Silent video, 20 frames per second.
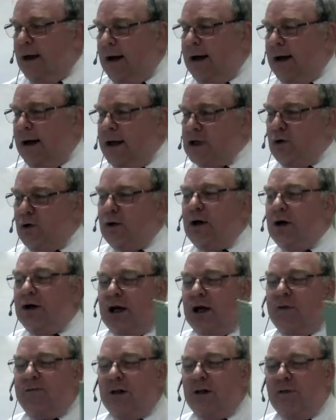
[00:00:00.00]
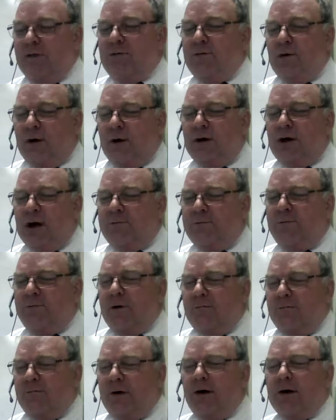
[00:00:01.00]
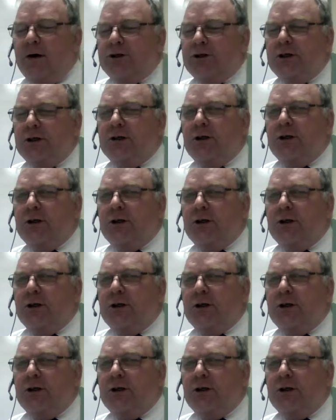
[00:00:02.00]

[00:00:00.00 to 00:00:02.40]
He's going to give you a different version